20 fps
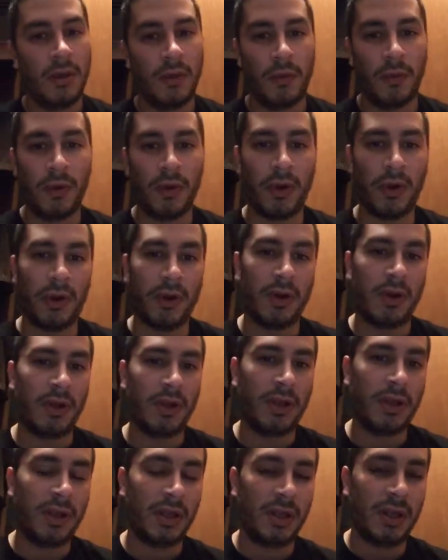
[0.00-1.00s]
where
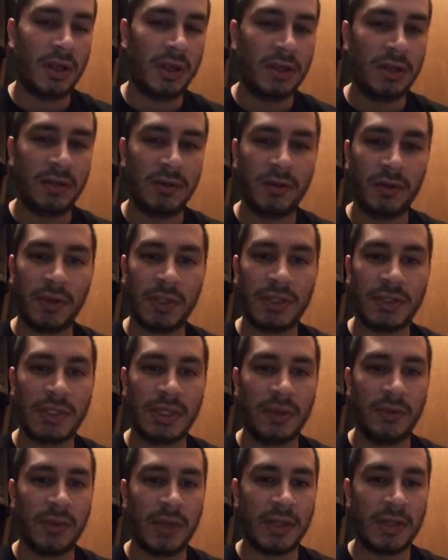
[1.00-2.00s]
it didn't really
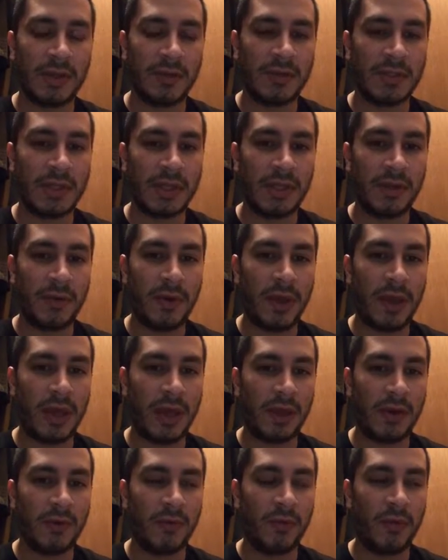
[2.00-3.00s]
seem like there was any way
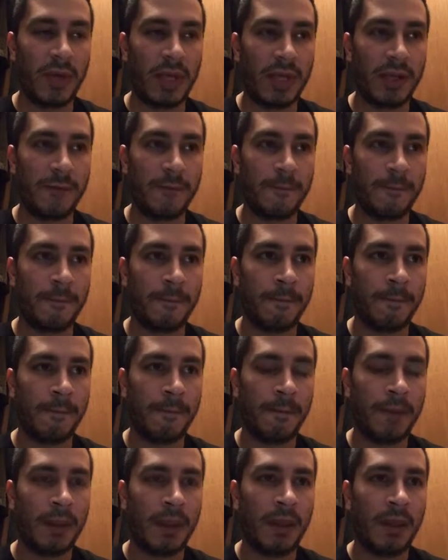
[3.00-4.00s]
I could win.
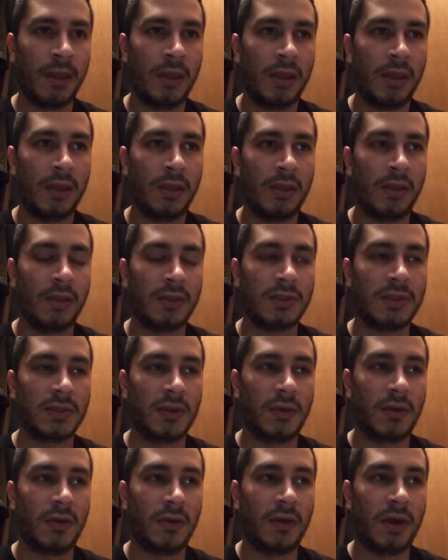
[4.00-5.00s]
And
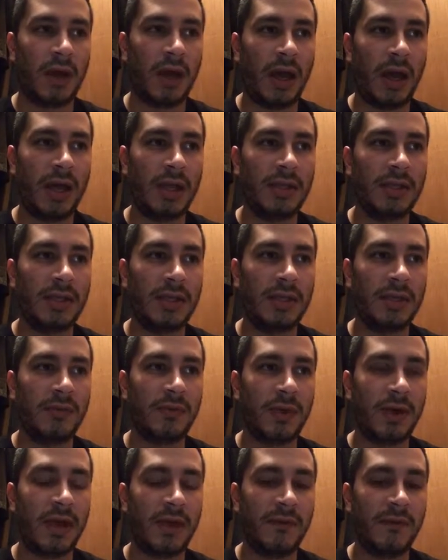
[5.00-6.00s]
so I did
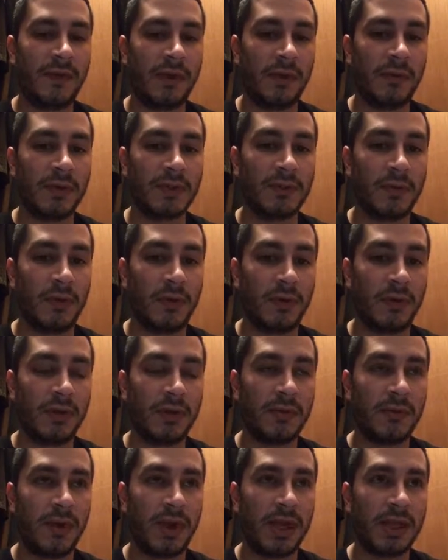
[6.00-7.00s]
what I felt was
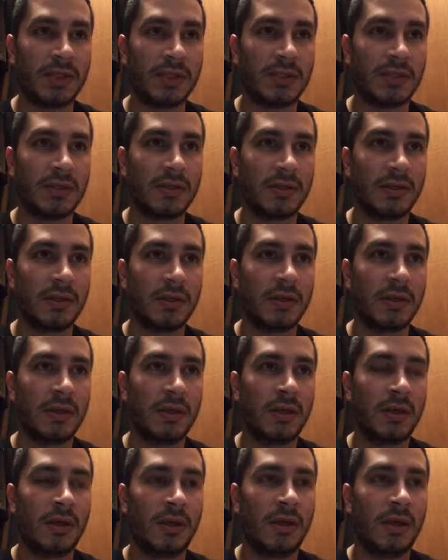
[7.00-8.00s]
morally right.
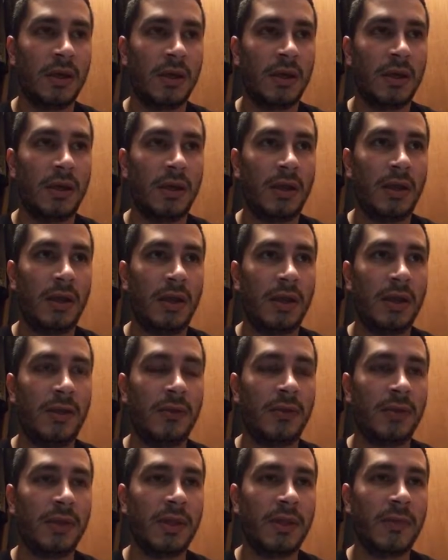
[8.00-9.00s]
And
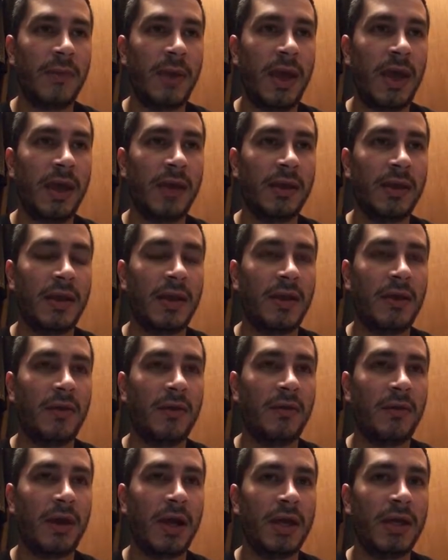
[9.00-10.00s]
looking back
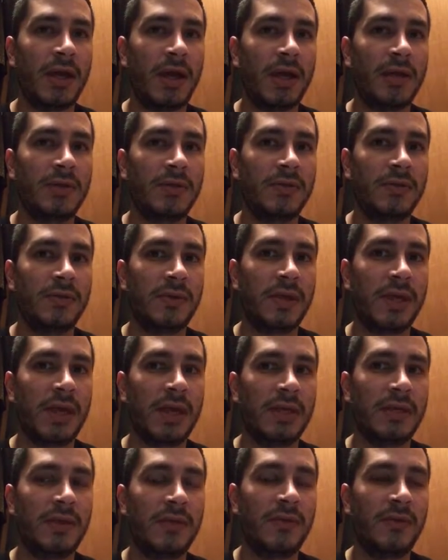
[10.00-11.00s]
now, I do think
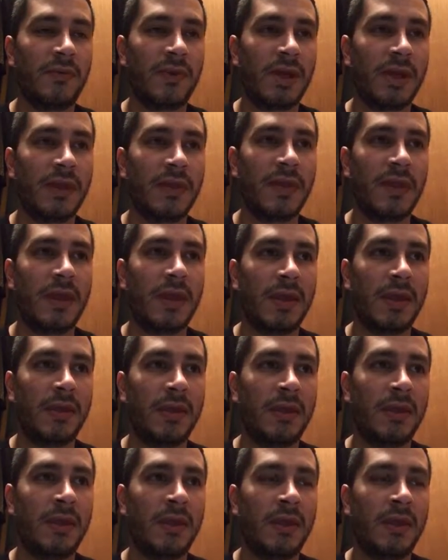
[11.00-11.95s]
I did the right thing.